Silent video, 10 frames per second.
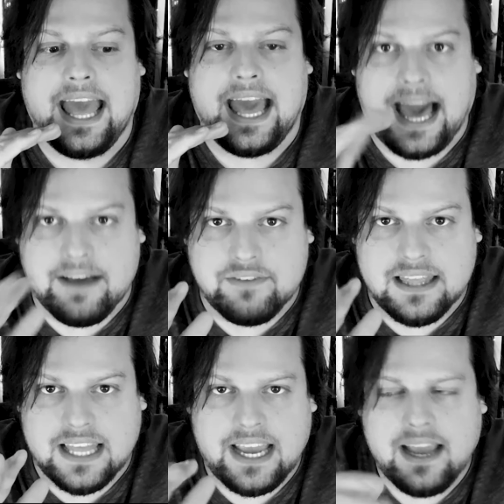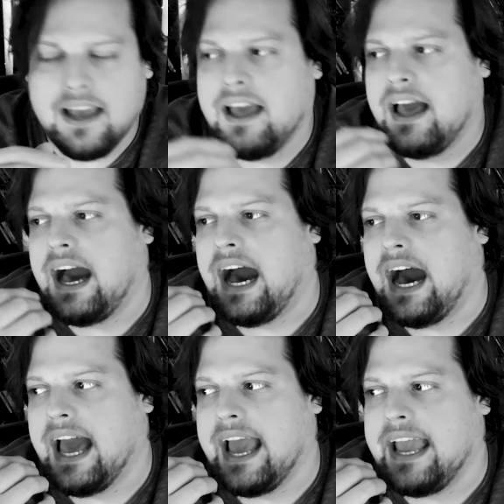avidly.
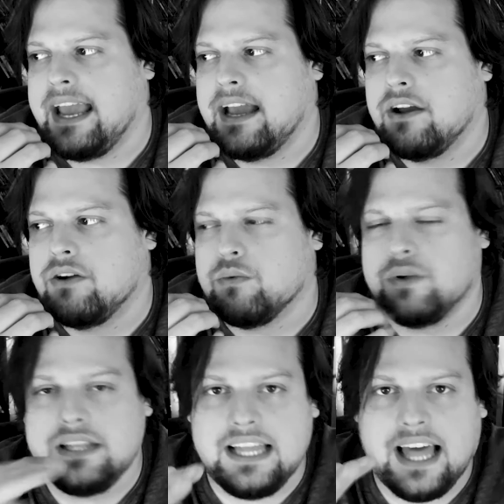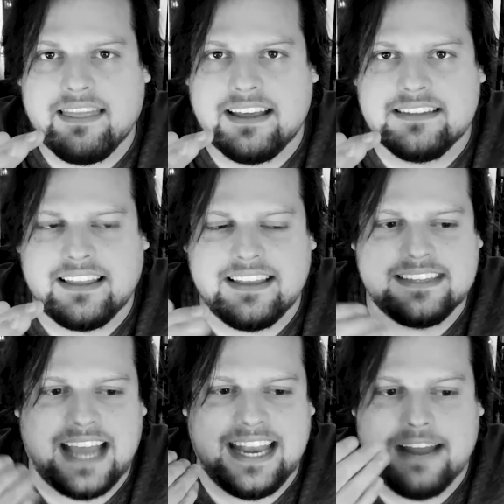I really like things like
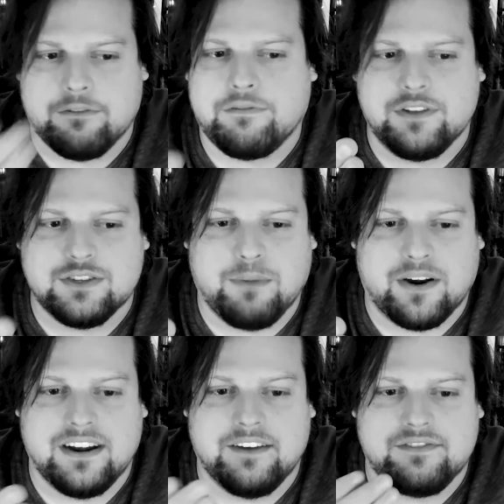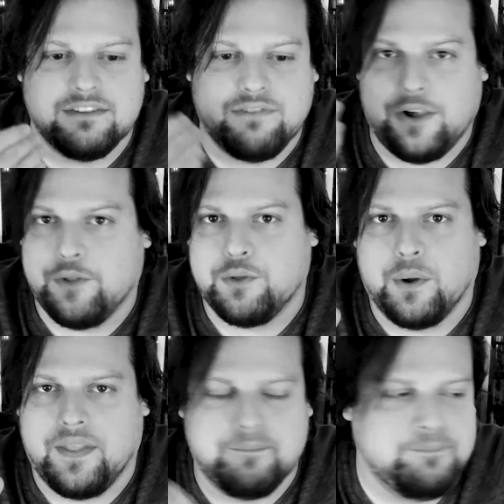this and never feel smart enough to follow
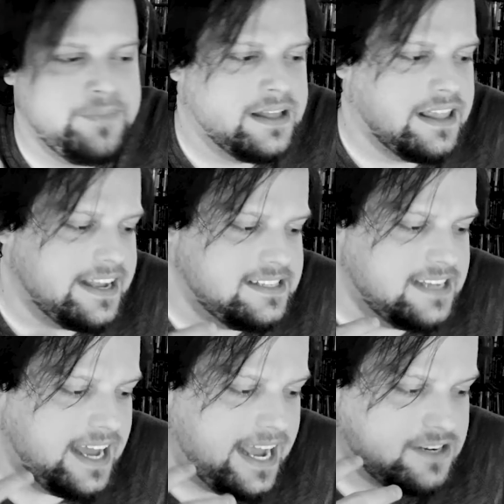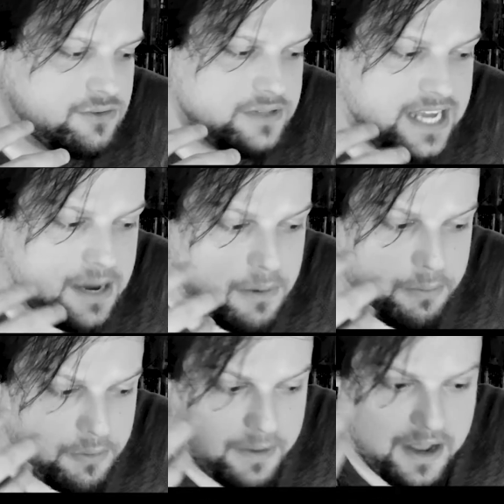through on them, like to actually come
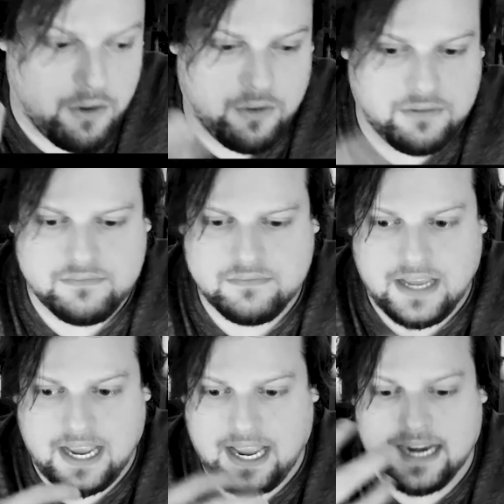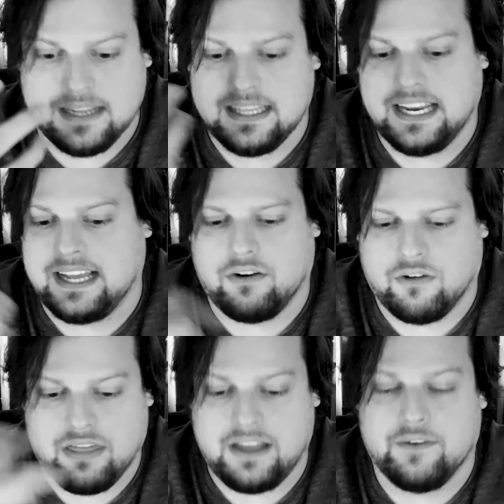up with my own analytic or
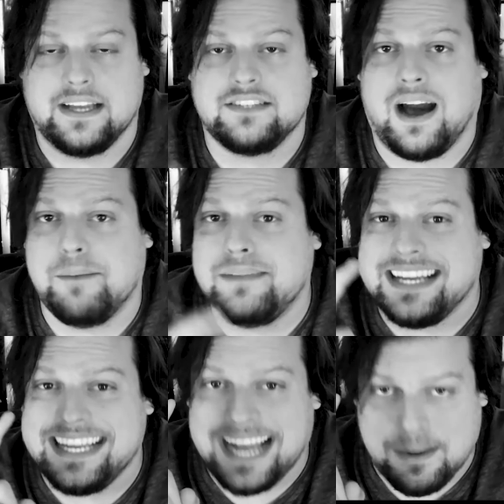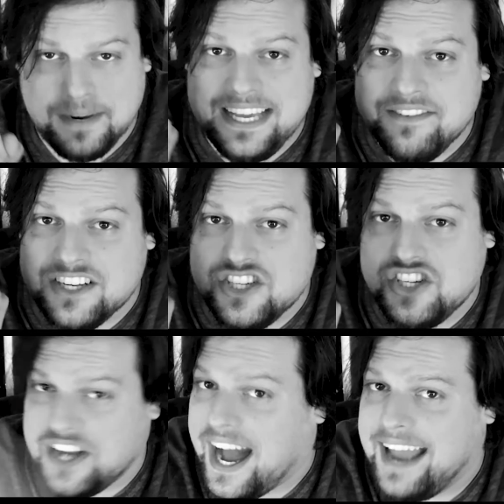theory. So I'm going to I'm going to give it a
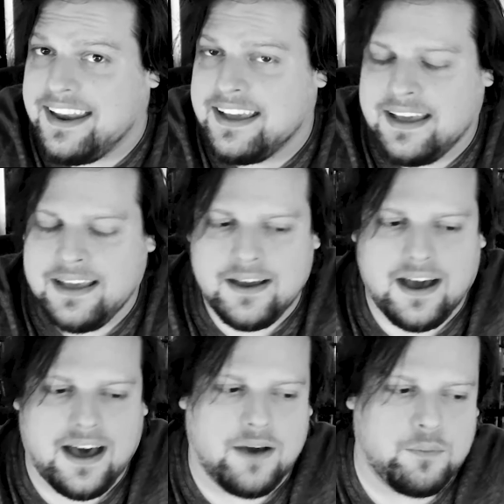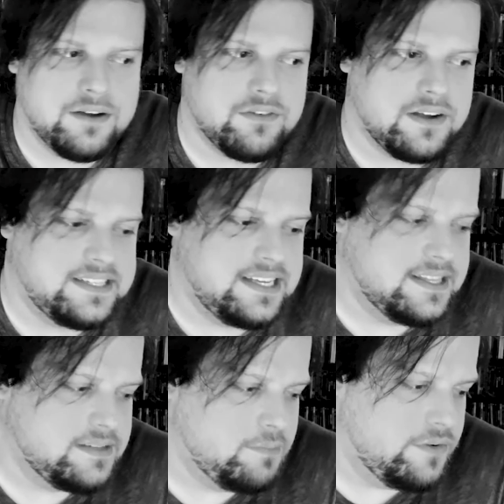shot uh, whenever I see
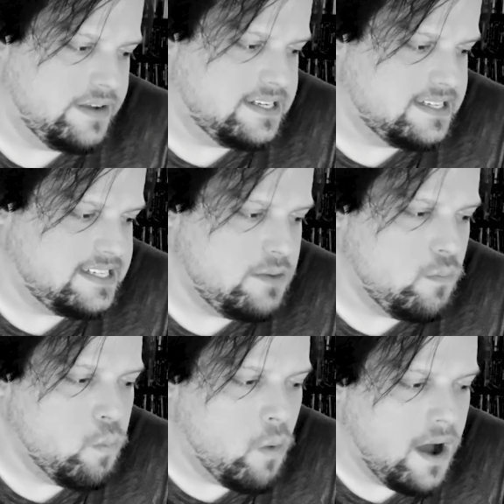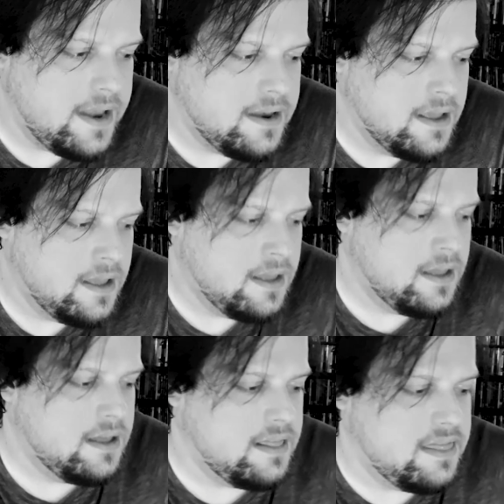this movie to see what
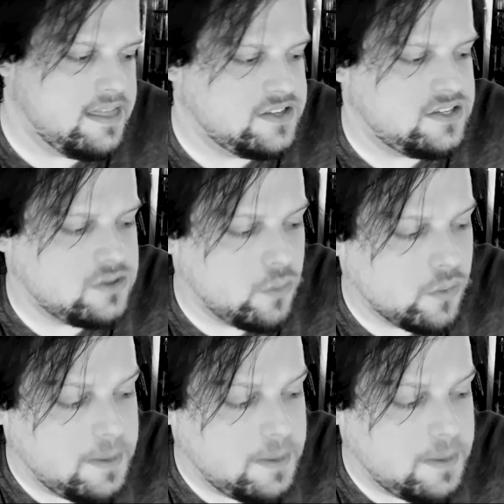the story